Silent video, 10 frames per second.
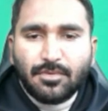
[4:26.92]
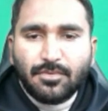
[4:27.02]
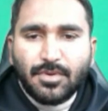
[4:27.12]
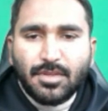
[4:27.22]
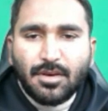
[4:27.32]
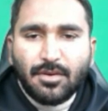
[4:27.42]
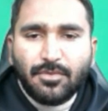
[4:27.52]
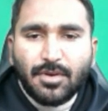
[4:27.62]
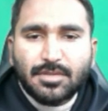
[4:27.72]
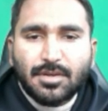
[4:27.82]
with the
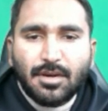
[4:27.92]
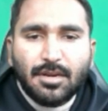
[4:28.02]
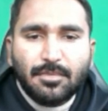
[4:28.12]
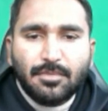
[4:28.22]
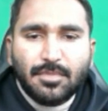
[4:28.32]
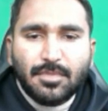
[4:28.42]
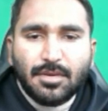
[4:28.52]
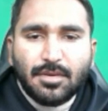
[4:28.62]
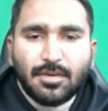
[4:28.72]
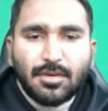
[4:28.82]
first column.
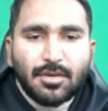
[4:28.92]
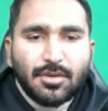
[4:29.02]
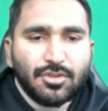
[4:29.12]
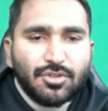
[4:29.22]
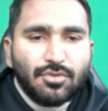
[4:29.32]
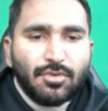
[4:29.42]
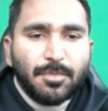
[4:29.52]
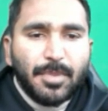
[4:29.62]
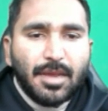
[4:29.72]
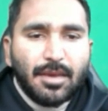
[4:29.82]
So
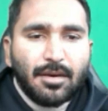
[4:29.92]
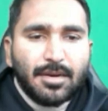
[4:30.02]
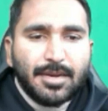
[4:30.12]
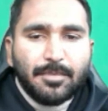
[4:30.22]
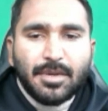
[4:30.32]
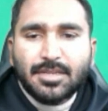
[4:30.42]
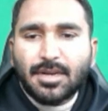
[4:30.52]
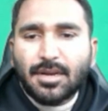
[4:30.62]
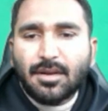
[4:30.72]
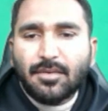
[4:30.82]
apply a table
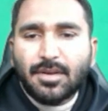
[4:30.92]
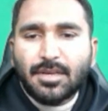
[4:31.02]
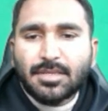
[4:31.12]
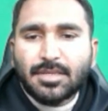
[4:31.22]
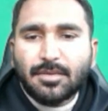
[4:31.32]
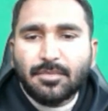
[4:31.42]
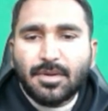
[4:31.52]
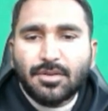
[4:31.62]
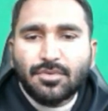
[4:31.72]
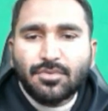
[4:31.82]
style of list
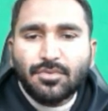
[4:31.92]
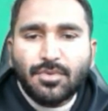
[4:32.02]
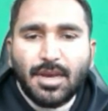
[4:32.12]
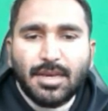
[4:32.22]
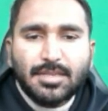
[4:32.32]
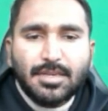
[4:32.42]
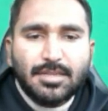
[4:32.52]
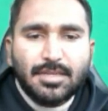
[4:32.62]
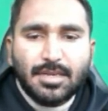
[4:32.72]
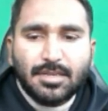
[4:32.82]
table 2
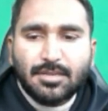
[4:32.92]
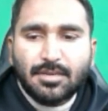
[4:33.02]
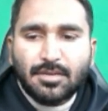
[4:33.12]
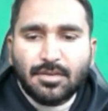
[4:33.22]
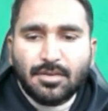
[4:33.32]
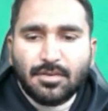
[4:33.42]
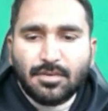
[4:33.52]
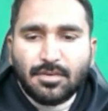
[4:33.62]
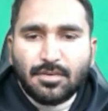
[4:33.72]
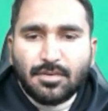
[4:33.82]
ascent 6.
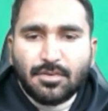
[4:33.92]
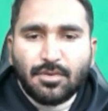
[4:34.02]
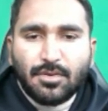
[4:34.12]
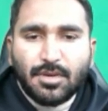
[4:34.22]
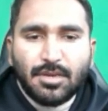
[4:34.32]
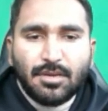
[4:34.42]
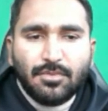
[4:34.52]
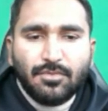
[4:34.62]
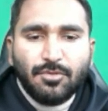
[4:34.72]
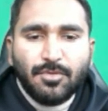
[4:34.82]

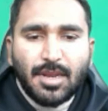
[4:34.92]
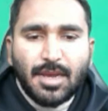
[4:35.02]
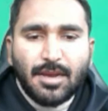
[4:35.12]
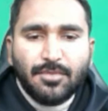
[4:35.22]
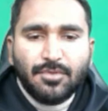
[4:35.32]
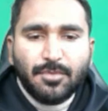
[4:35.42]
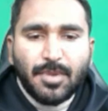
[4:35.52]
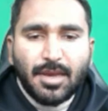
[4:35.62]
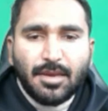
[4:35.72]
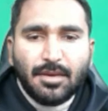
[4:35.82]
Okay, we will have to
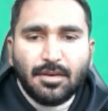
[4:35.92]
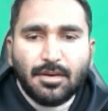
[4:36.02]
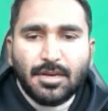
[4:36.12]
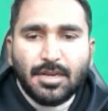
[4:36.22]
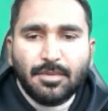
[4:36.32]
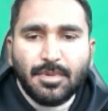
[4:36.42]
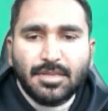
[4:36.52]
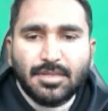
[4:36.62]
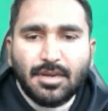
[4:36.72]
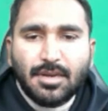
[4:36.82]
apply a
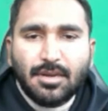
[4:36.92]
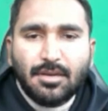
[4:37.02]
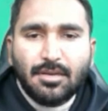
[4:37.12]
table style.